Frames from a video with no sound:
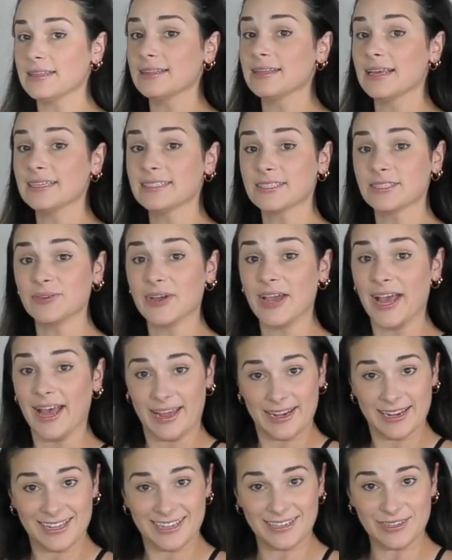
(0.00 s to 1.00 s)
let's go
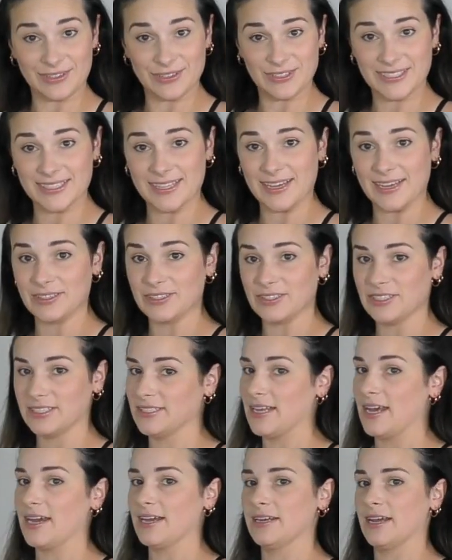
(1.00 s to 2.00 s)
ahead and go to the other
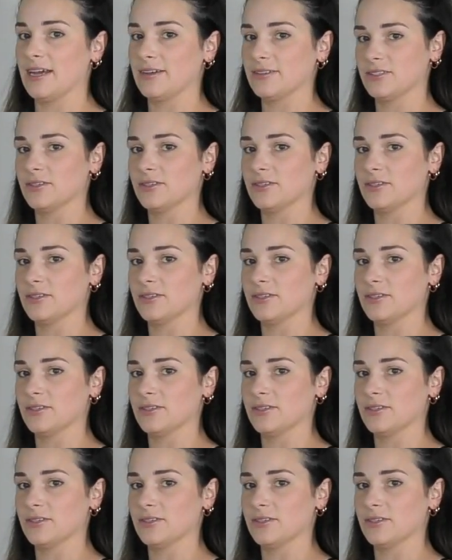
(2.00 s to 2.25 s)
side now.